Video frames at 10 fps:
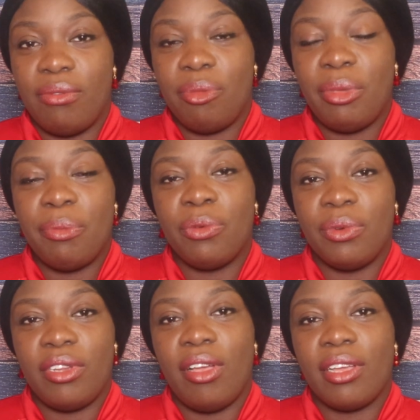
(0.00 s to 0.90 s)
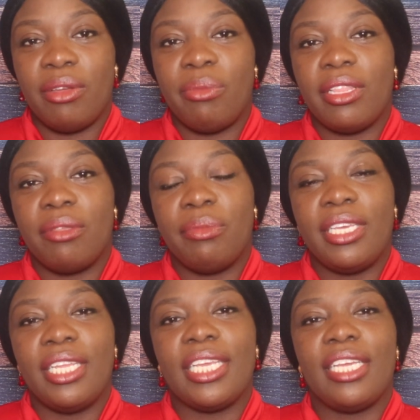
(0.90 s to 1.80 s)
Remember, we're talking about the
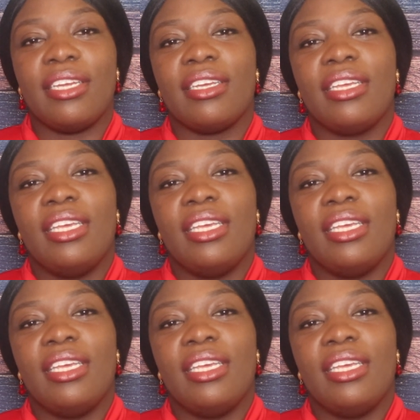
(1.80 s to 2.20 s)
beginning here.